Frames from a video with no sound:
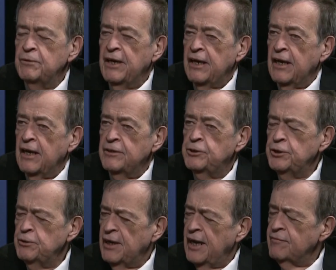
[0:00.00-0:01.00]
you, do
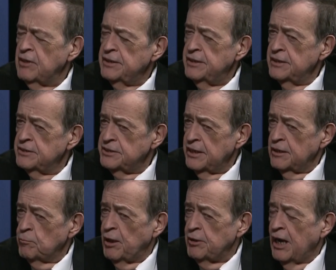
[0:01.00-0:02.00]
you have ideas yet
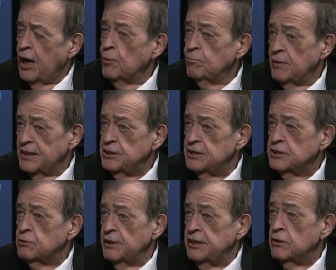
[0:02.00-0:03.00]
about how much it's
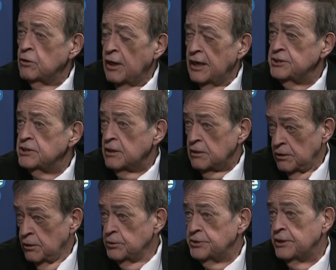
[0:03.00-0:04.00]
going to cost to
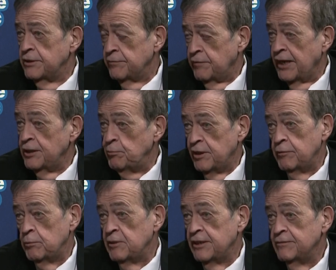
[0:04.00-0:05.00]
close the defined
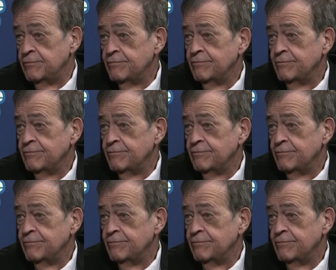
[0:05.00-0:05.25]
benefit plan?